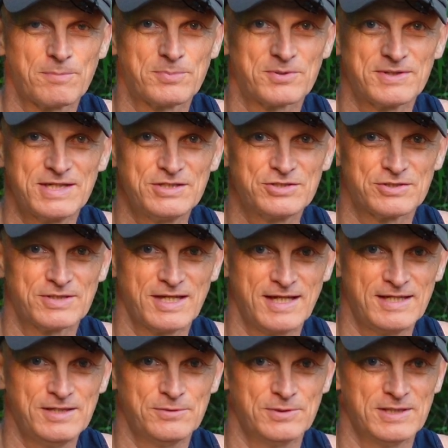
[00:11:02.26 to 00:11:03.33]
operation
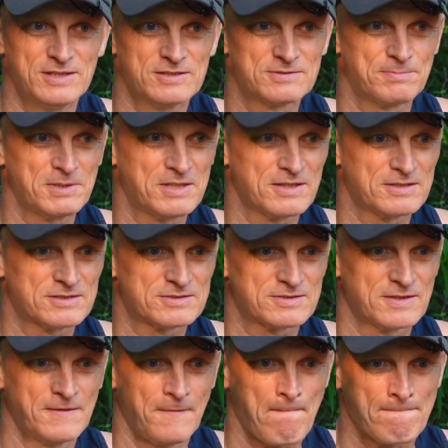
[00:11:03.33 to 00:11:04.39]
anyways, because
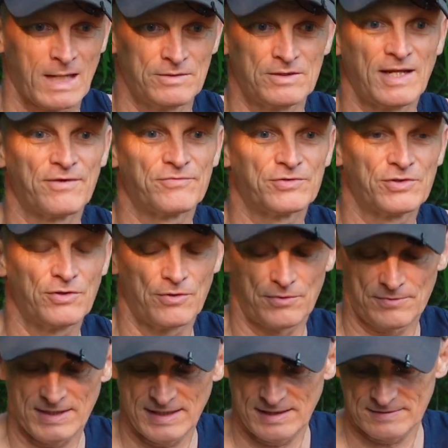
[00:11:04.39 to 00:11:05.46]
you never know,
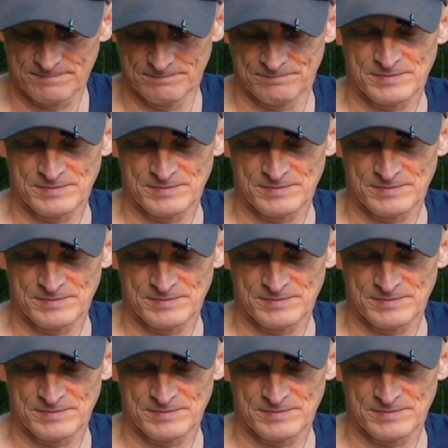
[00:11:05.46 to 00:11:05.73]
right?